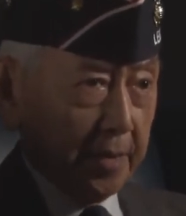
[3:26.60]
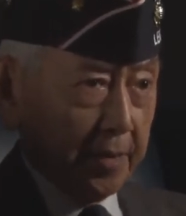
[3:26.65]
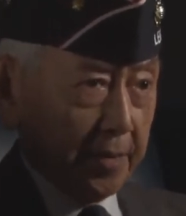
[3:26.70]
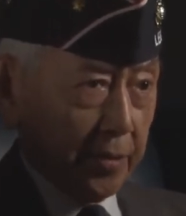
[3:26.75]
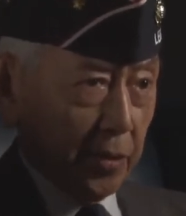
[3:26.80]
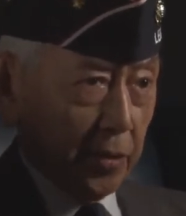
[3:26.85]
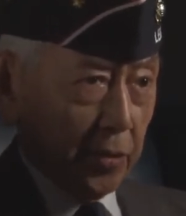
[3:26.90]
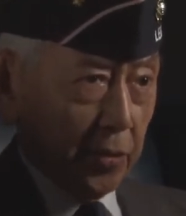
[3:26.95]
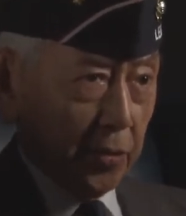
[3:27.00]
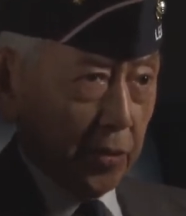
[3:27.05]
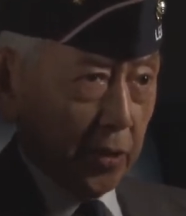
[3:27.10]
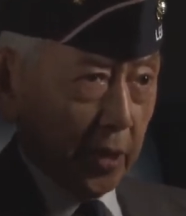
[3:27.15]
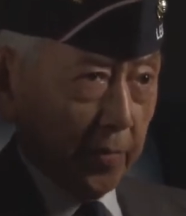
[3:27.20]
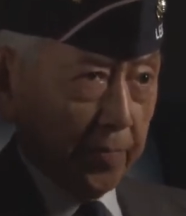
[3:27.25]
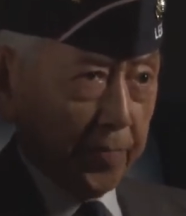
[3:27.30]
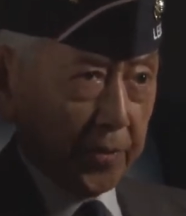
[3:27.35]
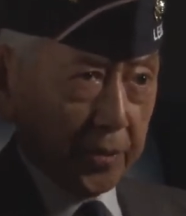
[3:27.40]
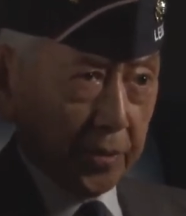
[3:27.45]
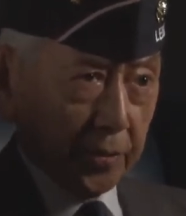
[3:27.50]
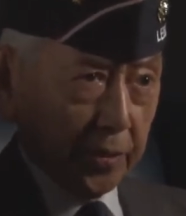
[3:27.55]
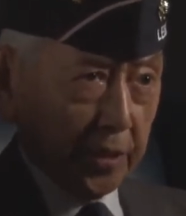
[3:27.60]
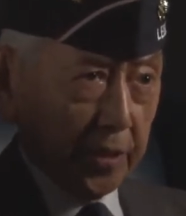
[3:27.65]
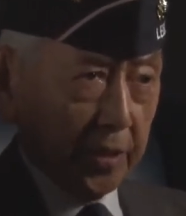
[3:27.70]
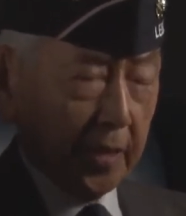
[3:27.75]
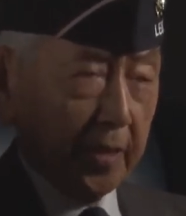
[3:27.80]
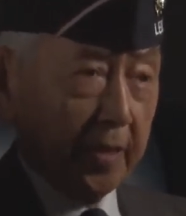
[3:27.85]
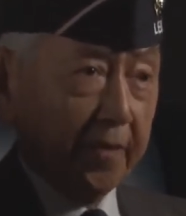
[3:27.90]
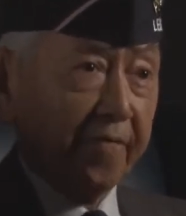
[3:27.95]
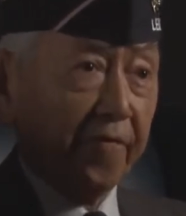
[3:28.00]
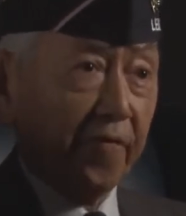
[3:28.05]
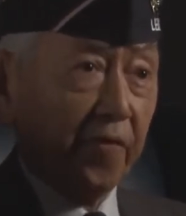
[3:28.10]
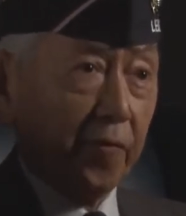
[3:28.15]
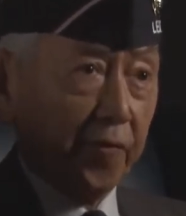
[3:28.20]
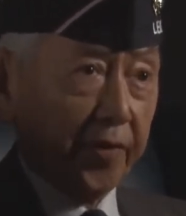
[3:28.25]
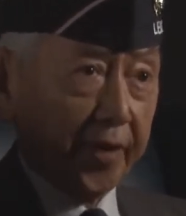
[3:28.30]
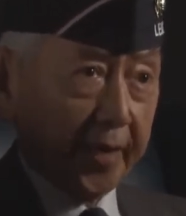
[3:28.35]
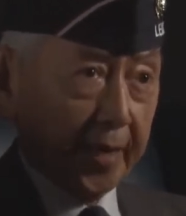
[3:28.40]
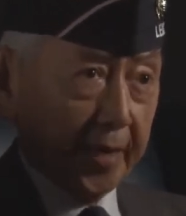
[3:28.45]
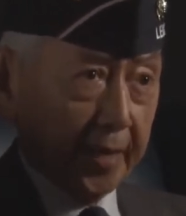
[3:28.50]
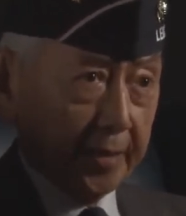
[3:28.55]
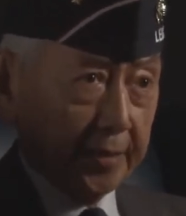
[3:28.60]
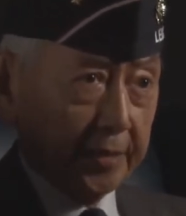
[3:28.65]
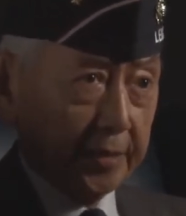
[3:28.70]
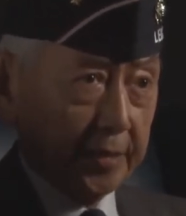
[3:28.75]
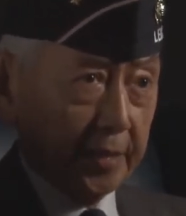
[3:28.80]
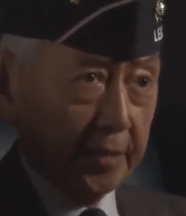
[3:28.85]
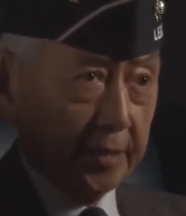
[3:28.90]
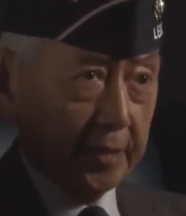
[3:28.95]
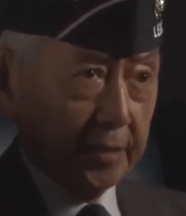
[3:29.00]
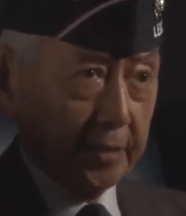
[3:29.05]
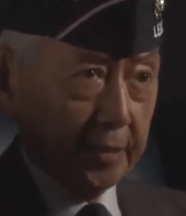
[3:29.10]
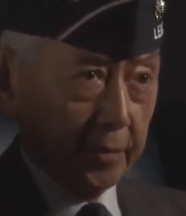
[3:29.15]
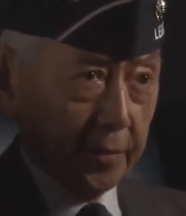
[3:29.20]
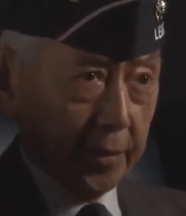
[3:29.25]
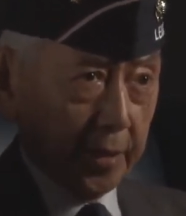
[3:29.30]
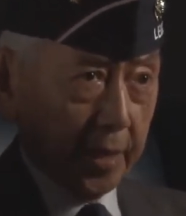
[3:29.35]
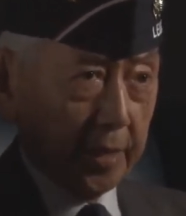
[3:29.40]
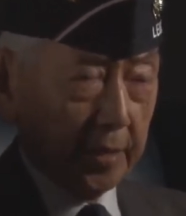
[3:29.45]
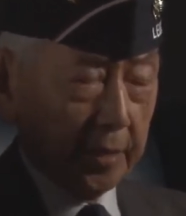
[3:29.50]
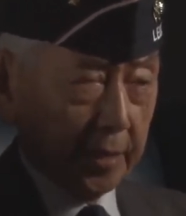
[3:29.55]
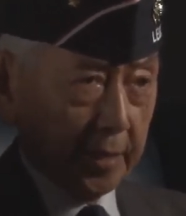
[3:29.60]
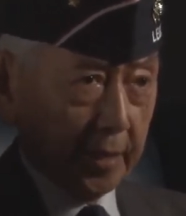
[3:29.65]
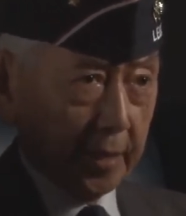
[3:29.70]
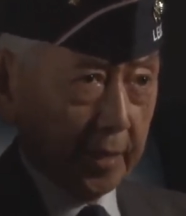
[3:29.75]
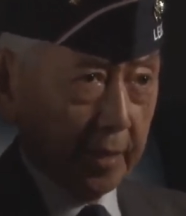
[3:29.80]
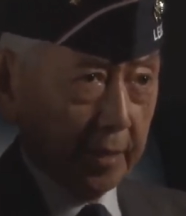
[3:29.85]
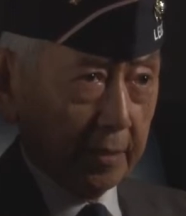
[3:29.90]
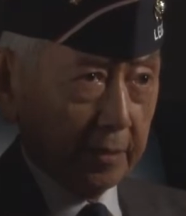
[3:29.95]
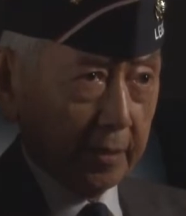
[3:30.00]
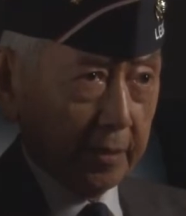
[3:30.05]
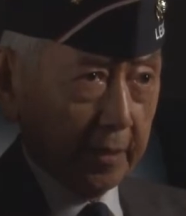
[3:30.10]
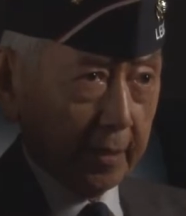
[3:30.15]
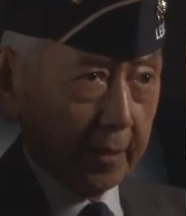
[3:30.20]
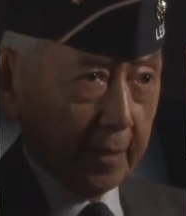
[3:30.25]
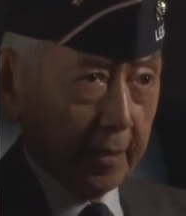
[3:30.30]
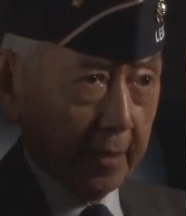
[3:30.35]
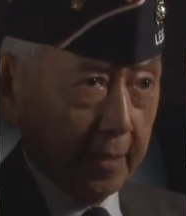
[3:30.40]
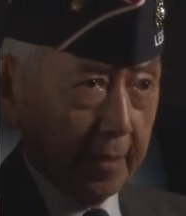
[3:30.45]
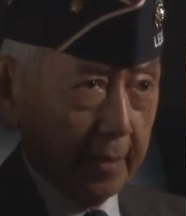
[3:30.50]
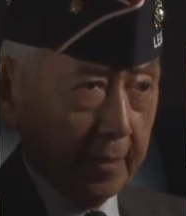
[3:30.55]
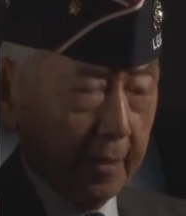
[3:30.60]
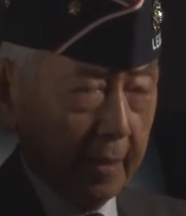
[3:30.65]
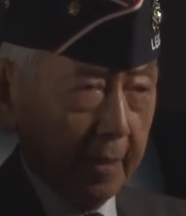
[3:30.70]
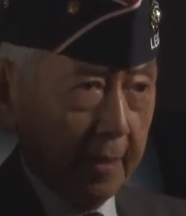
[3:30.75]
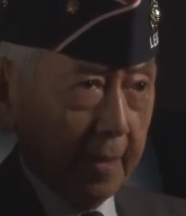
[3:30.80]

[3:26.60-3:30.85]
No opportunity for reconnaissance or anything else like that.